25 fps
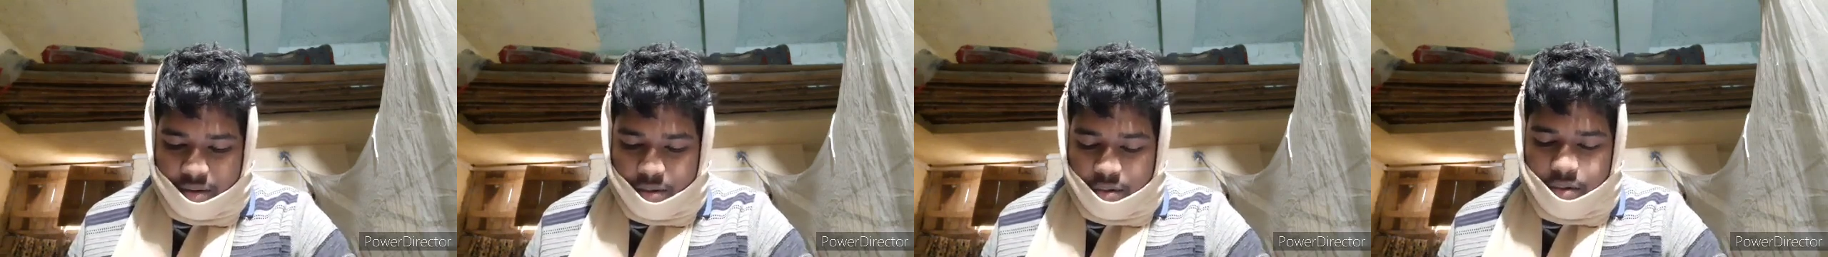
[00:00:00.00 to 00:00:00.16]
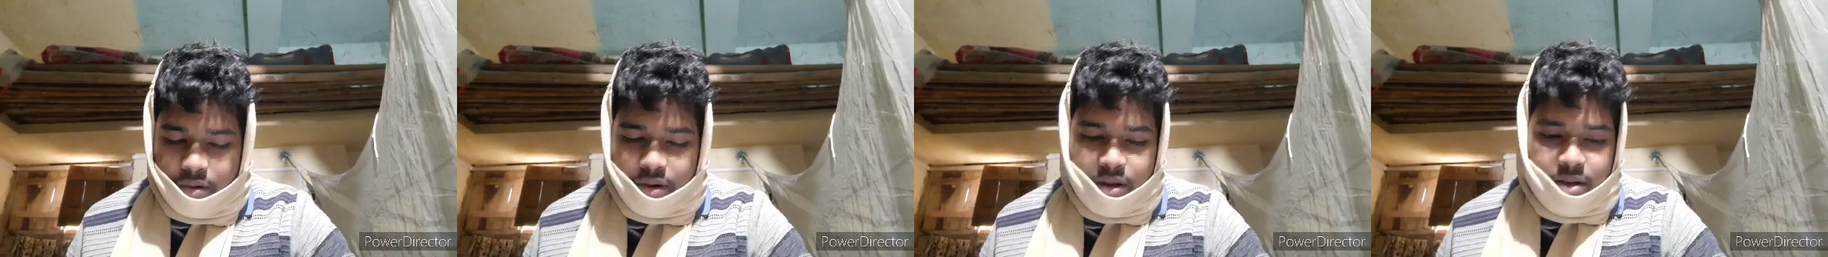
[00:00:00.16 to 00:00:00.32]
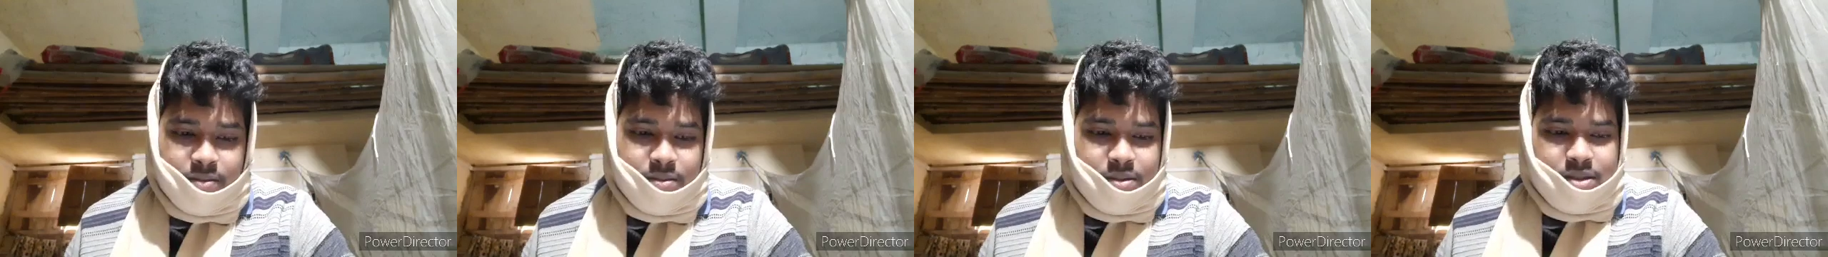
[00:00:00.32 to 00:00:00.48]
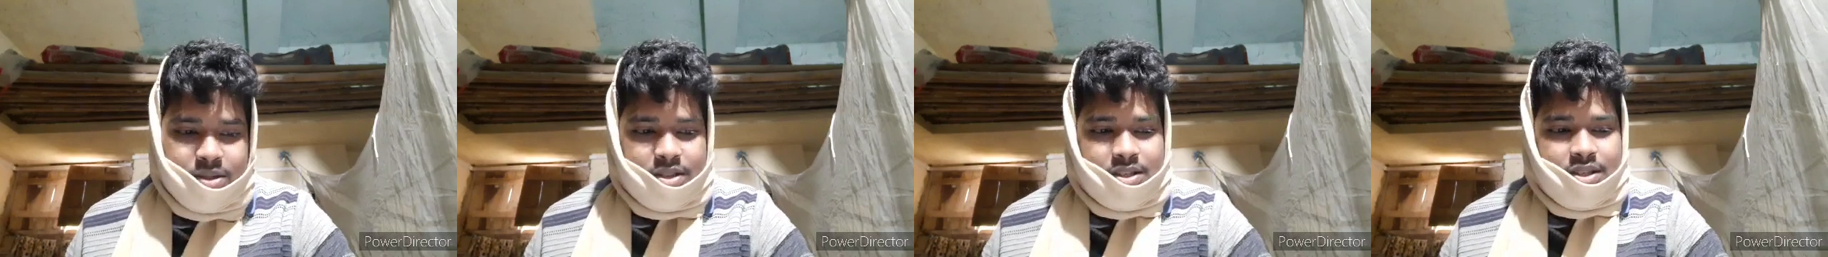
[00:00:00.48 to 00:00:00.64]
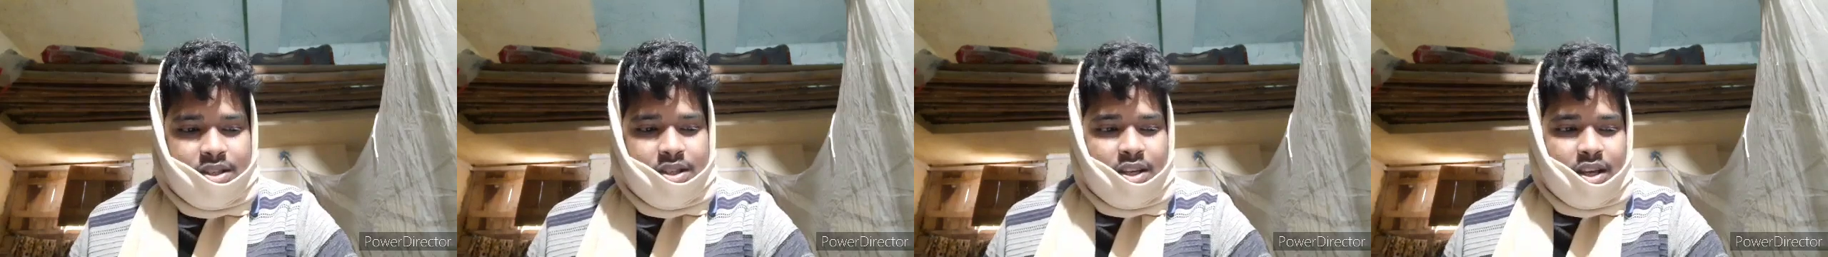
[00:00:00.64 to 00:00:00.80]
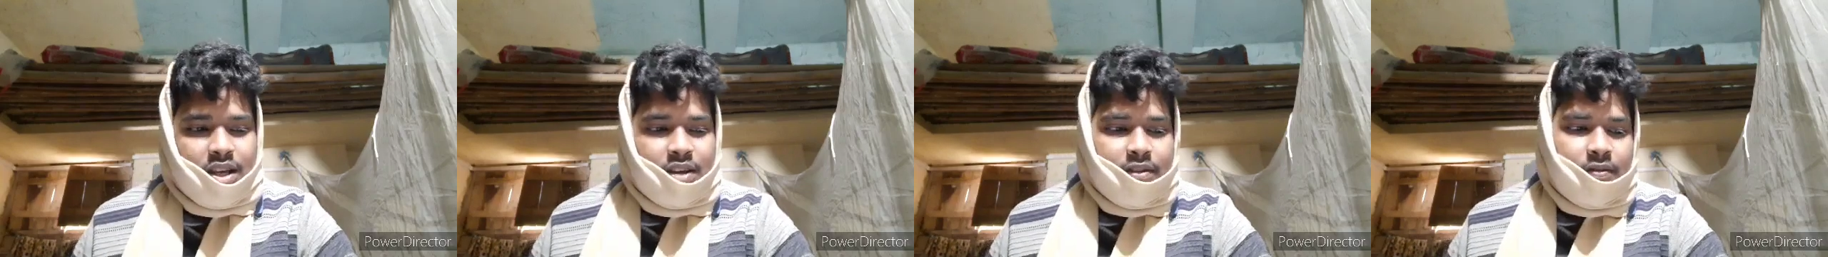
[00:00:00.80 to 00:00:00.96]

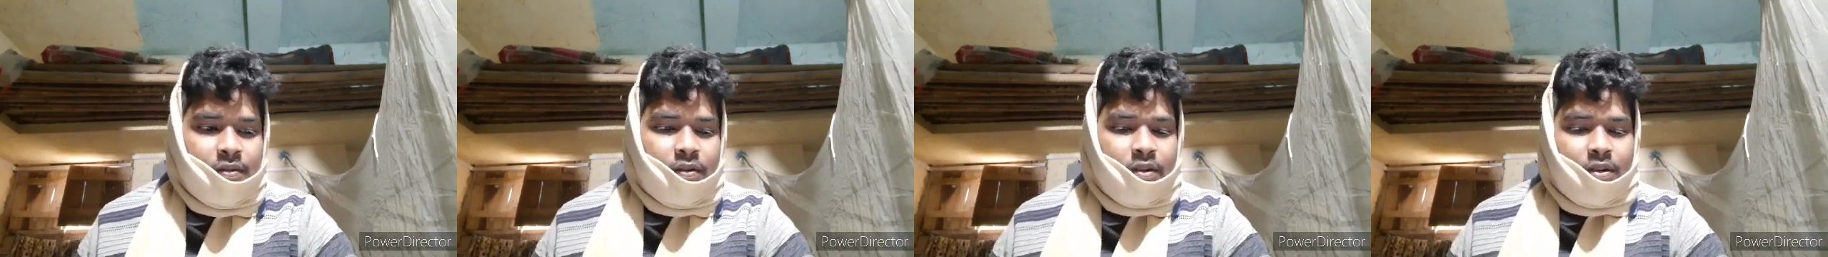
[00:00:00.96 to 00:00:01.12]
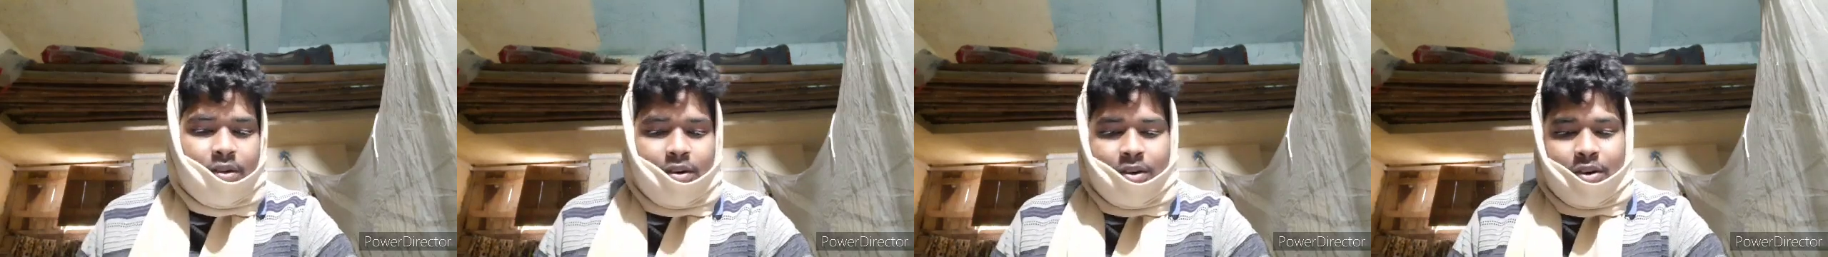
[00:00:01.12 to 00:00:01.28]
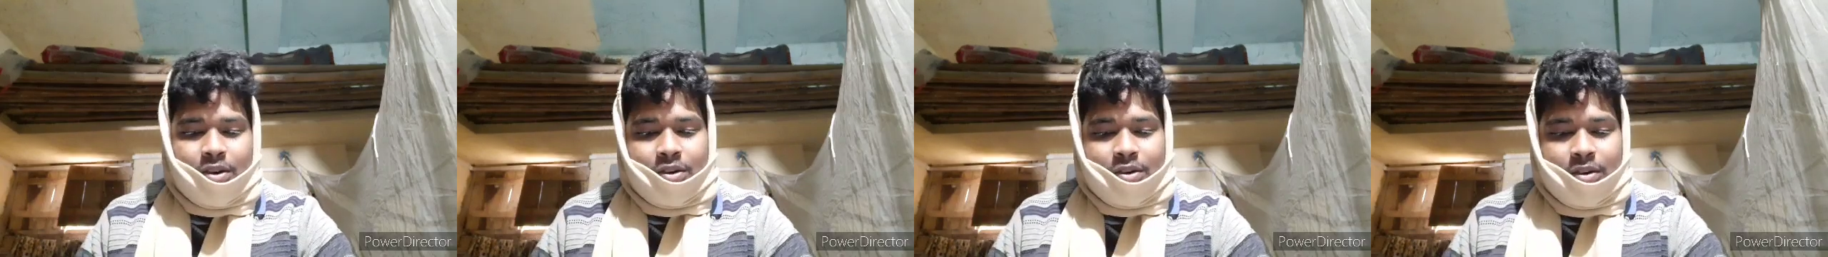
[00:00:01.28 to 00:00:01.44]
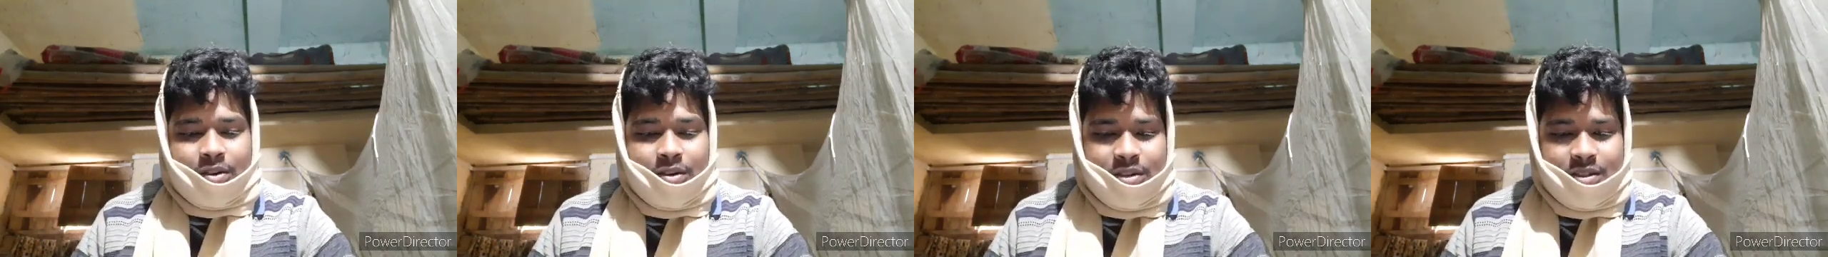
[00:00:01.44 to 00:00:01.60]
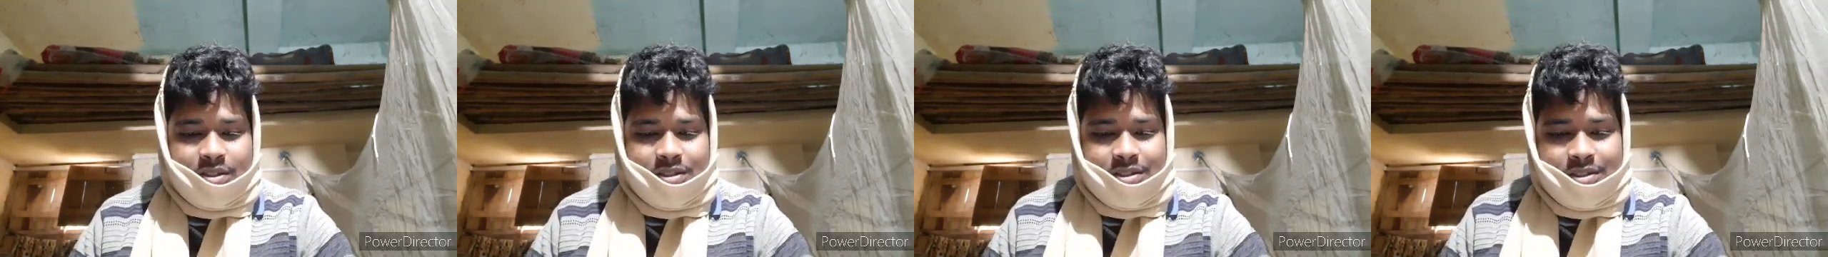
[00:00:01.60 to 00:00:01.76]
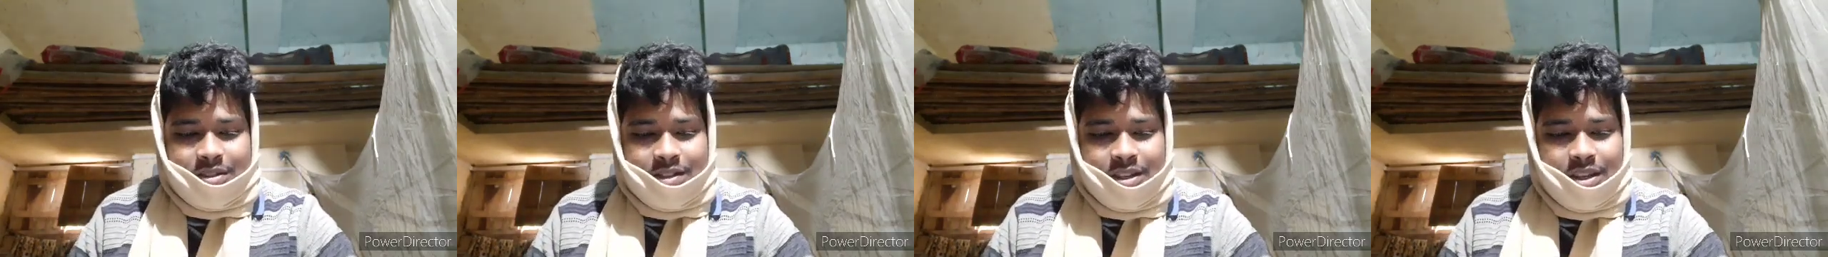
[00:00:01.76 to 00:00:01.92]
OMG, I forgot all
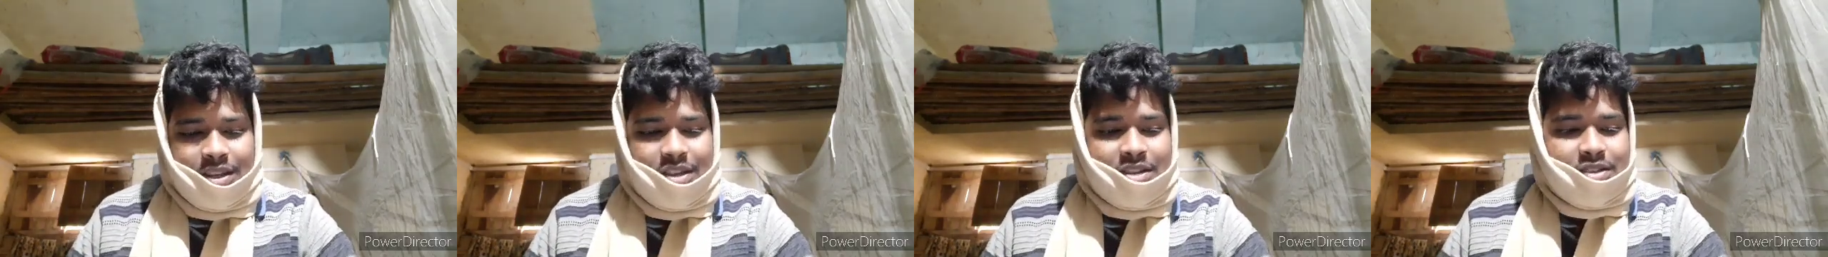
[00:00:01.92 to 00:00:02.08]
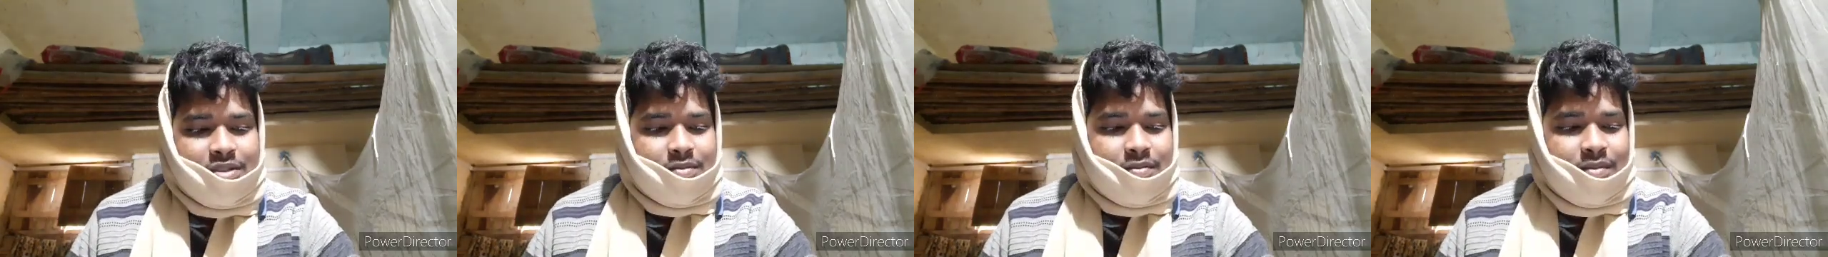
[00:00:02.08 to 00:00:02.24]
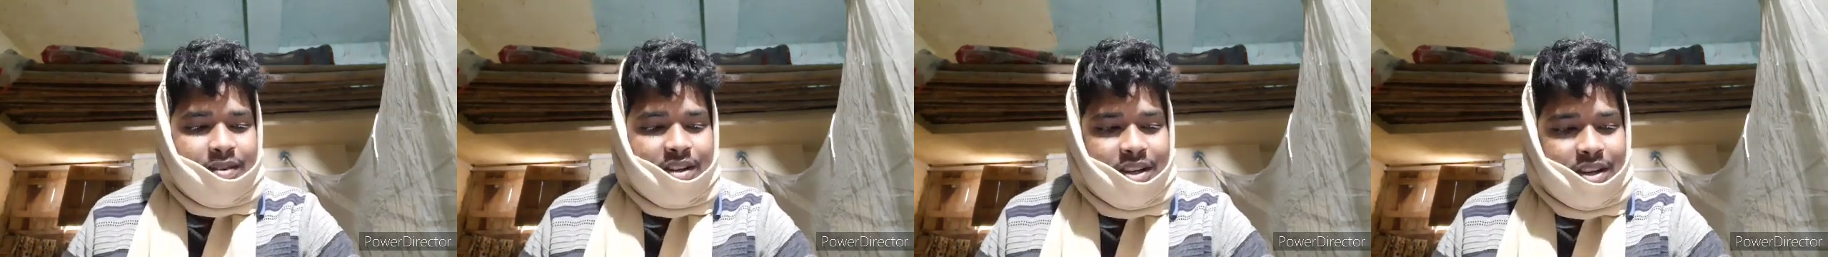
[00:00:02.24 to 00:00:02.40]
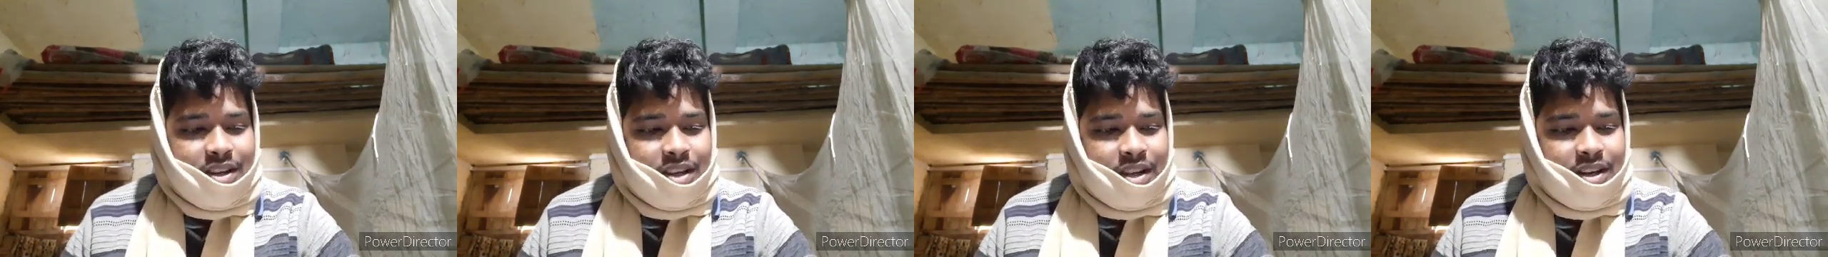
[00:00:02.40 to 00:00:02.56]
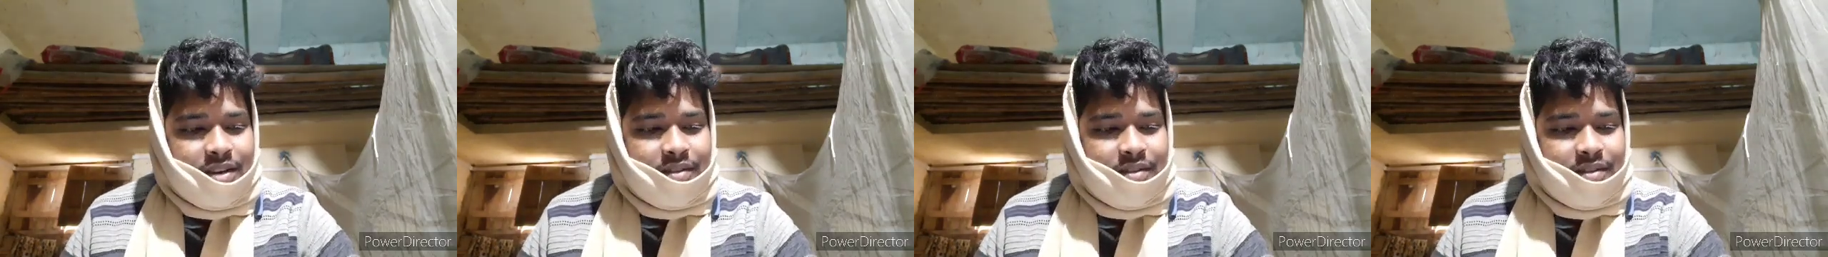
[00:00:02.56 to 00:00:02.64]
these things, man.